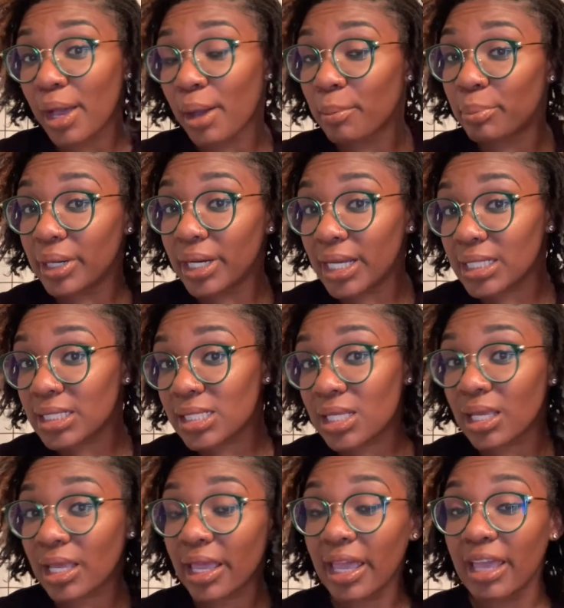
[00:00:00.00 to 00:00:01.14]
But
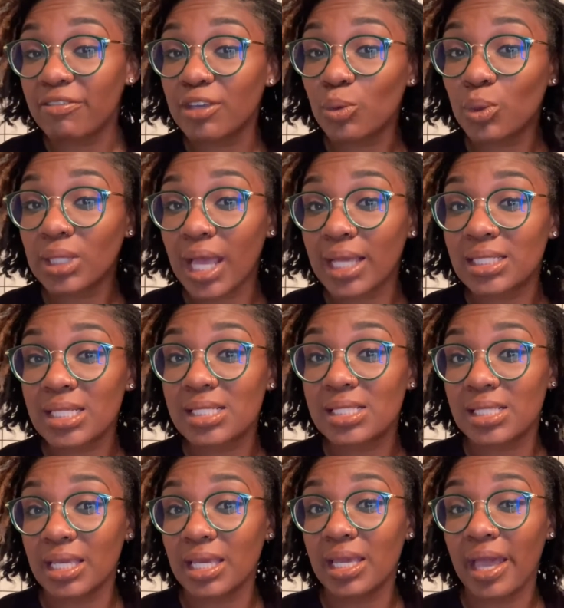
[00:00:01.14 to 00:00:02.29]
if you would like to
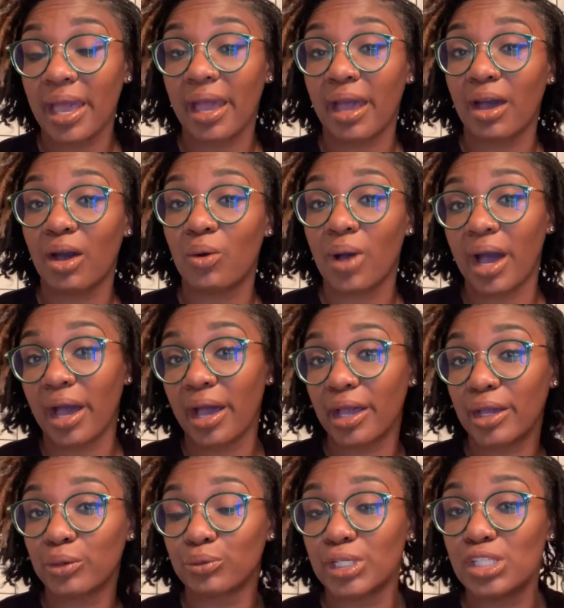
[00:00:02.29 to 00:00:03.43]
see how I
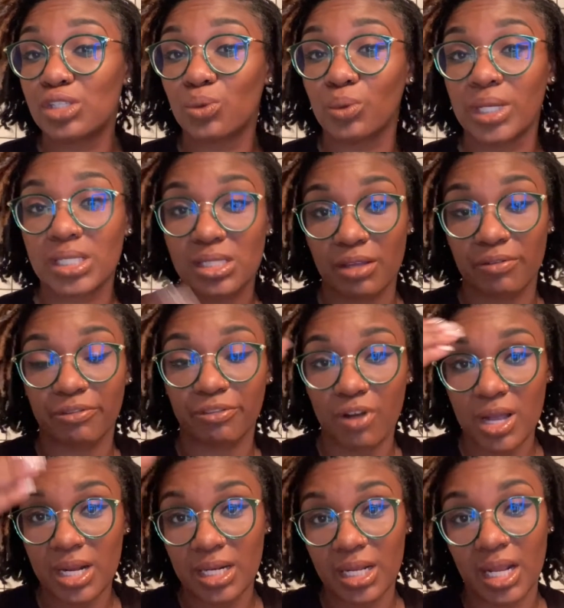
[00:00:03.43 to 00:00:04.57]
retwist the
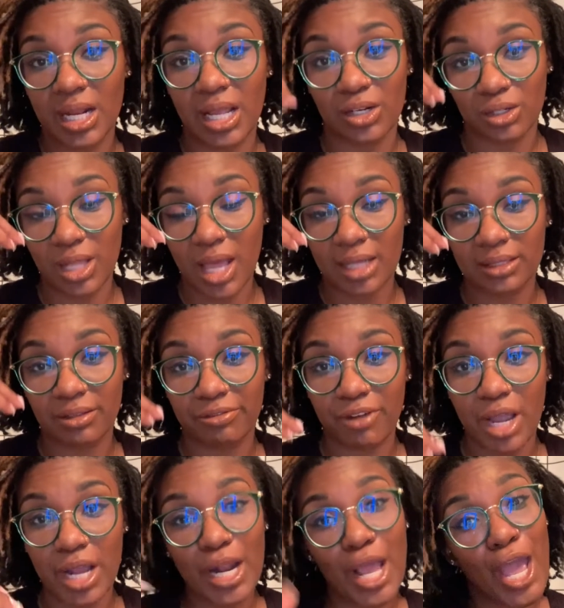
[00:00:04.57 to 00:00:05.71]
front and then interlock the
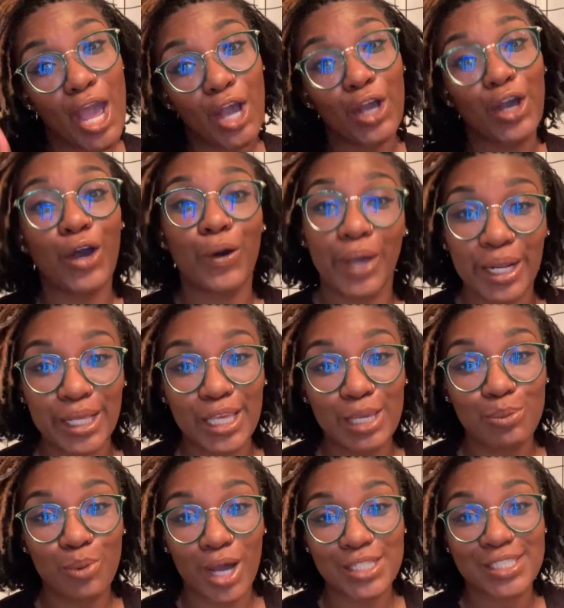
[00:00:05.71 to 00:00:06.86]
front, go ahead and keep
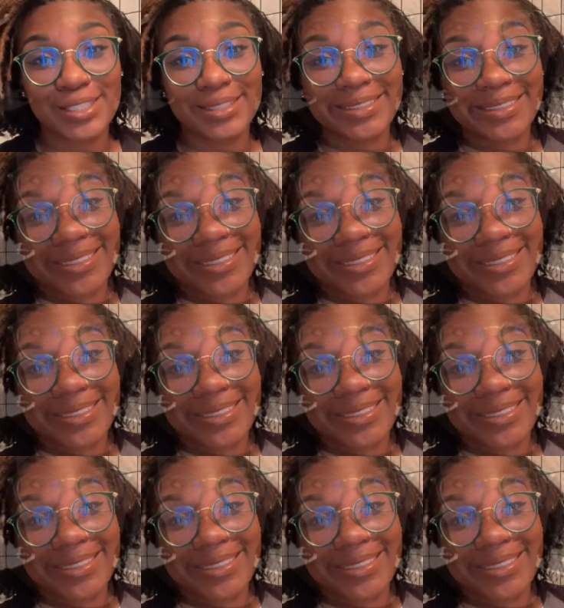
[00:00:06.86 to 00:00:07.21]
watching.